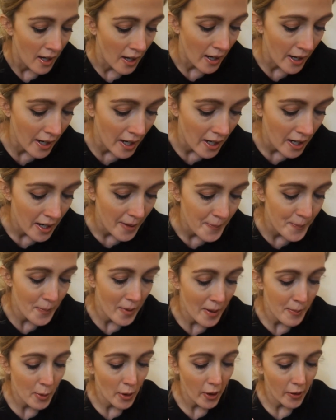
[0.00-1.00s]

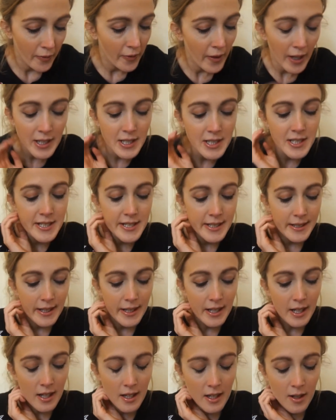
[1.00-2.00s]
My boyfriend
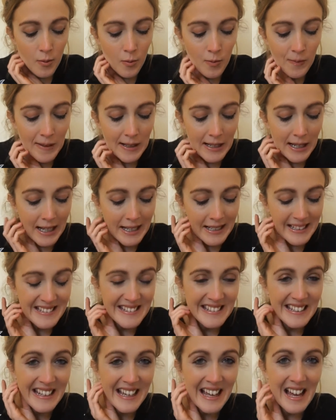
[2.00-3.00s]
likes
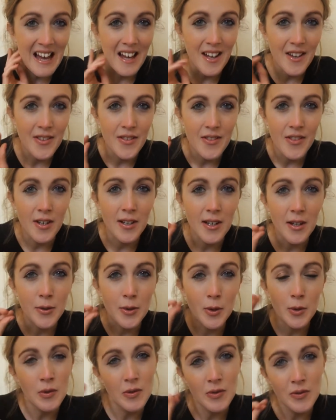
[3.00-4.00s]
to get the
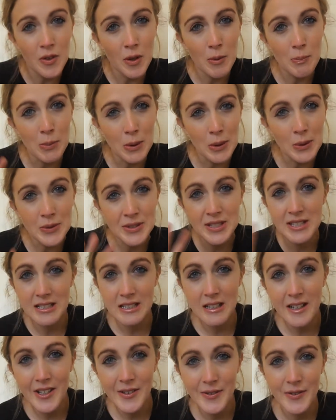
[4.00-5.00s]
local football
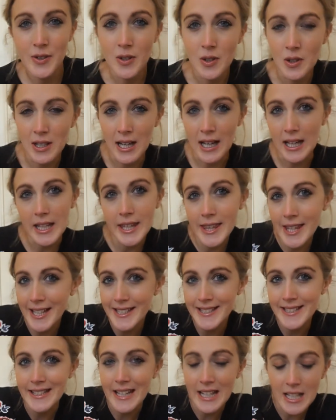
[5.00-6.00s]
stuff, or like that
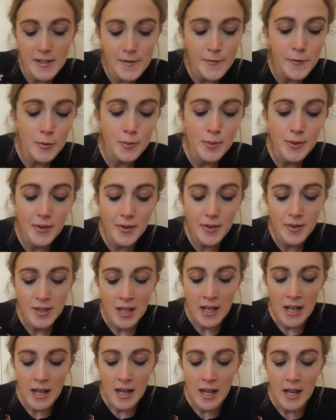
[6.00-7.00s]
state's football,
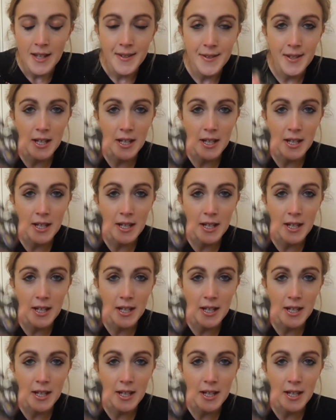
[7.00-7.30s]
so